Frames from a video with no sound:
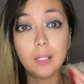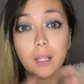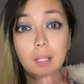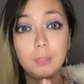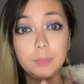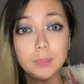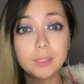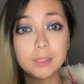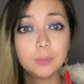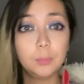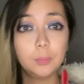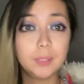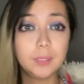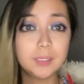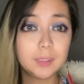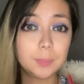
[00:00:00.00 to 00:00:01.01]
Just
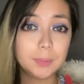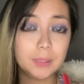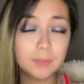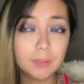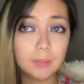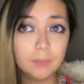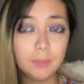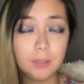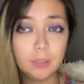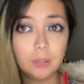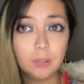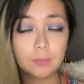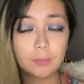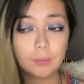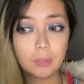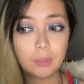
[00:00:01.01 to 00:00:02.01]
one specific video
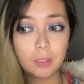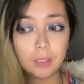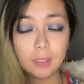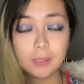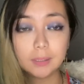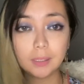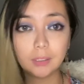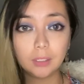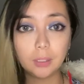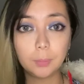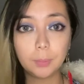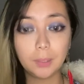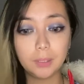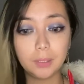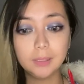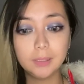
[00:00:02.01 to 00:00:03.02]
for skincare
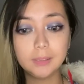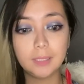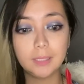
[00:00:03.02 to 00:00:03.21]
products,